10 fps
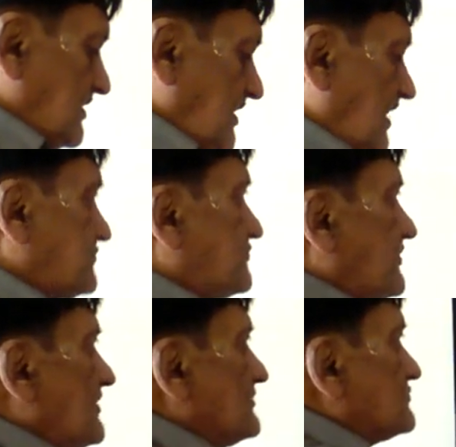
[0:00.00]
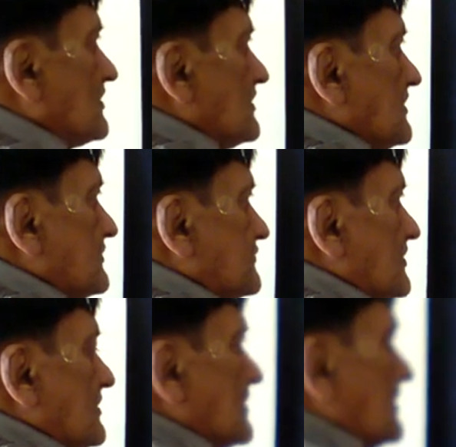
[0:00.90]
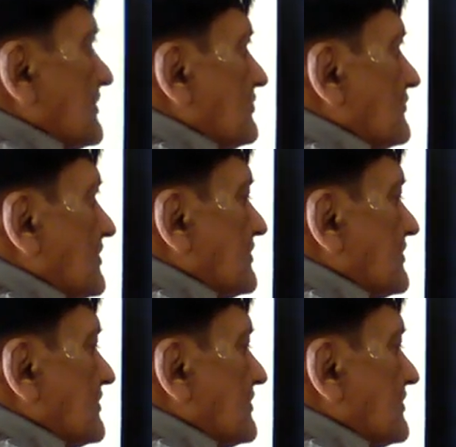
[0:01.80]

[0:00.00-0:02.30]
The next is it. It is